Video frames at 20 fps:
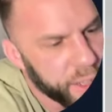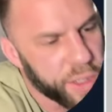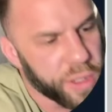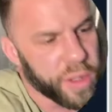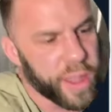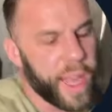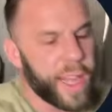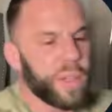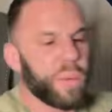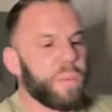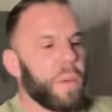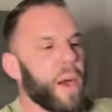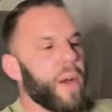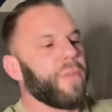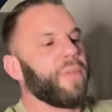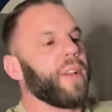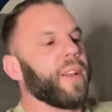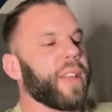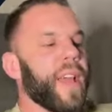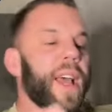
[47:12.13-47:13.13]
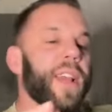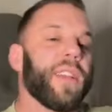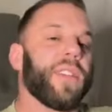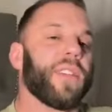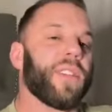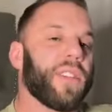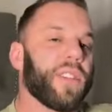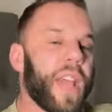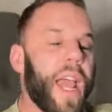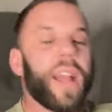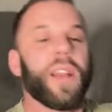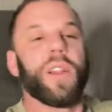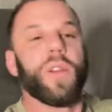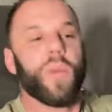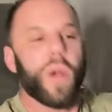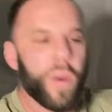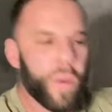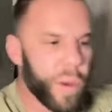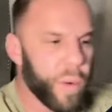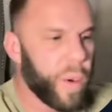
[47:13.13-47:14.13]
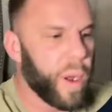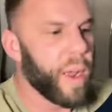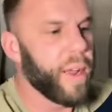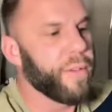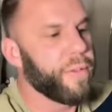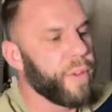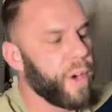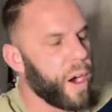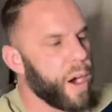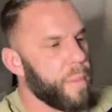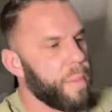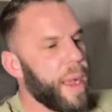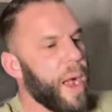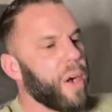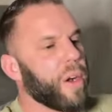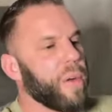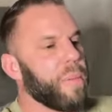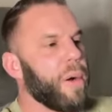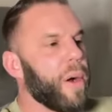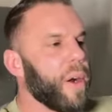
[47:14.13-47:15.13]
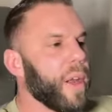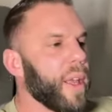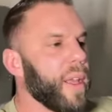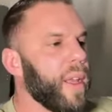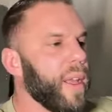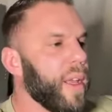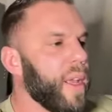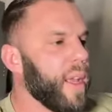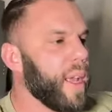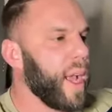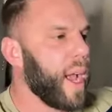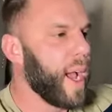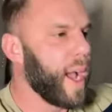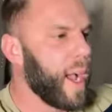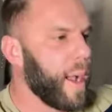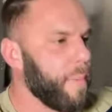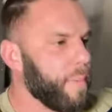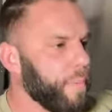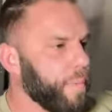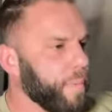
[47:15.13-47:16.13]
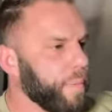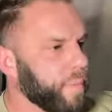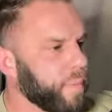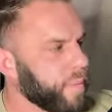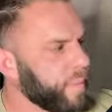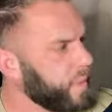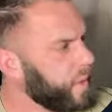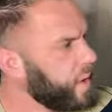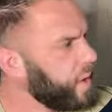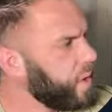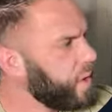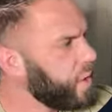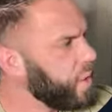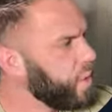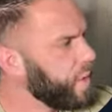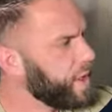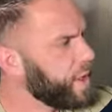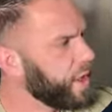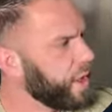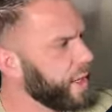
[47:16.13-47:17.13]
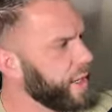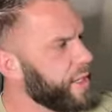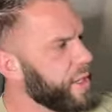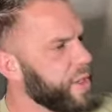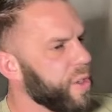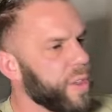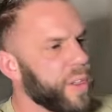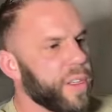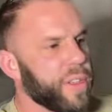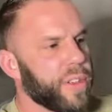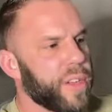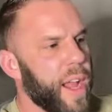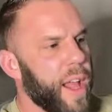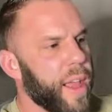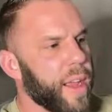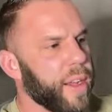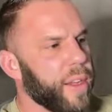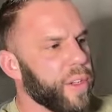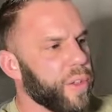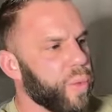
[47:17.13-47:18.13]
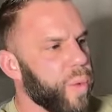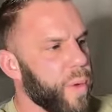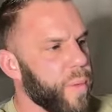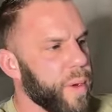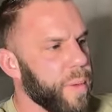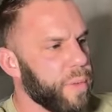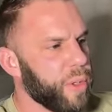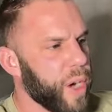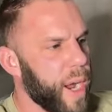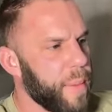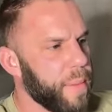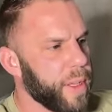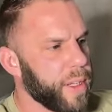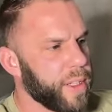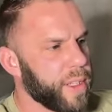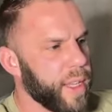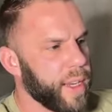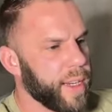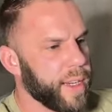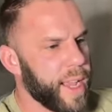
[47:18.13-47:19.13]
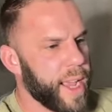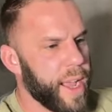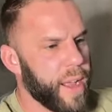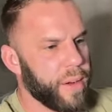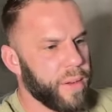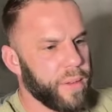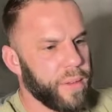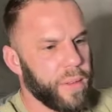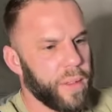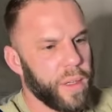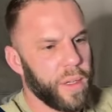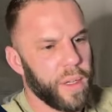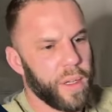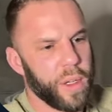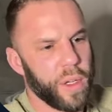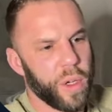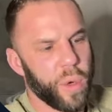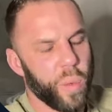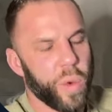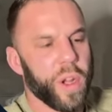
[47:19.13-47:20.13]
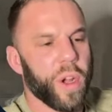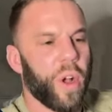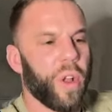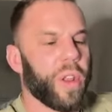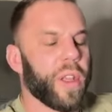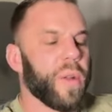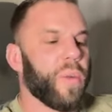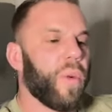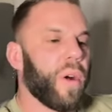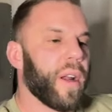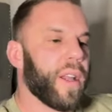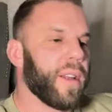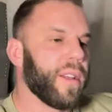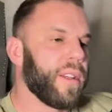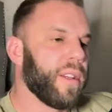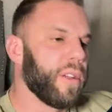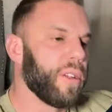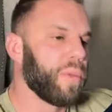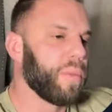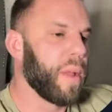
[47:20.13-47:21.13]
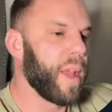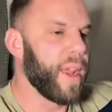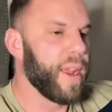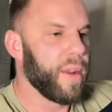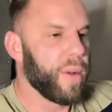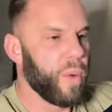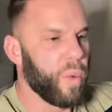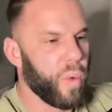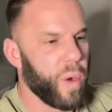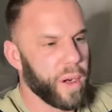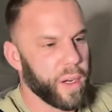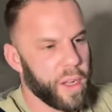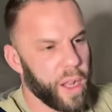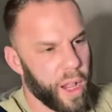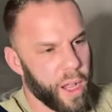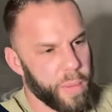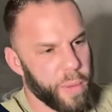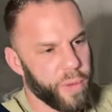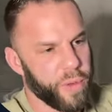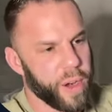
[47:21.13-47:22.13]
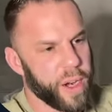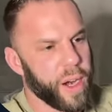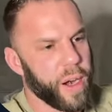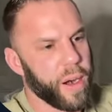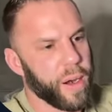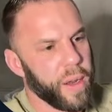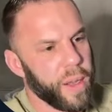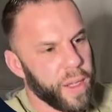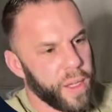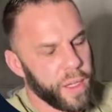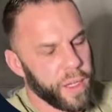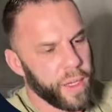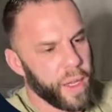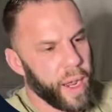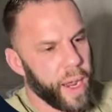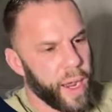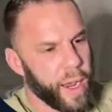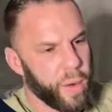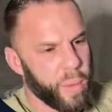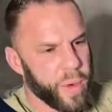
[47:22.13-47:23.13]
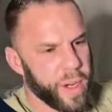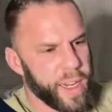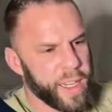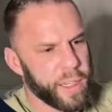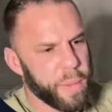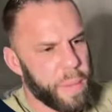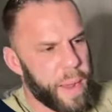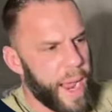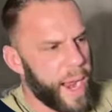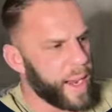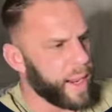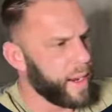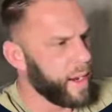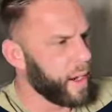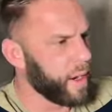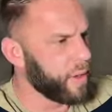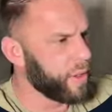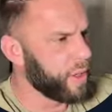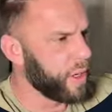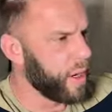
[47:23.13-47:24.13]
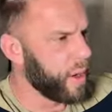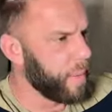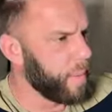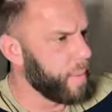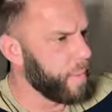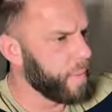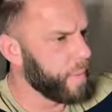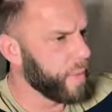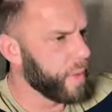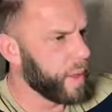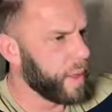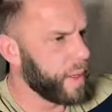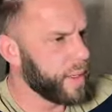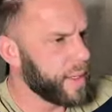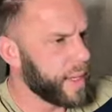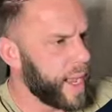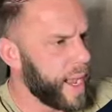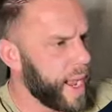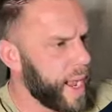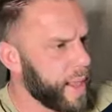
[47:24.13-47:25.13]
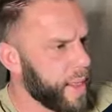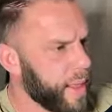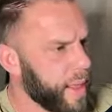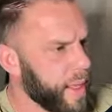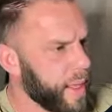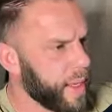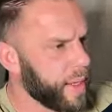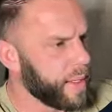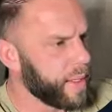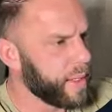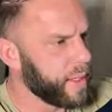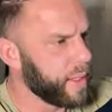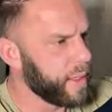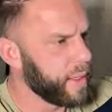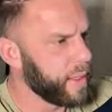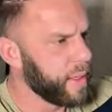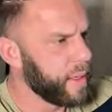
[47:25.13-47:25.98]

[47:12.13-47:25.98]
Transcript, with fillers: So that's perfect. That is exactly what we want for our about component. Um, we still need to do a little styling because when we drop this thing down, we only want it to display one column over here. And we need some padding here. So let's add this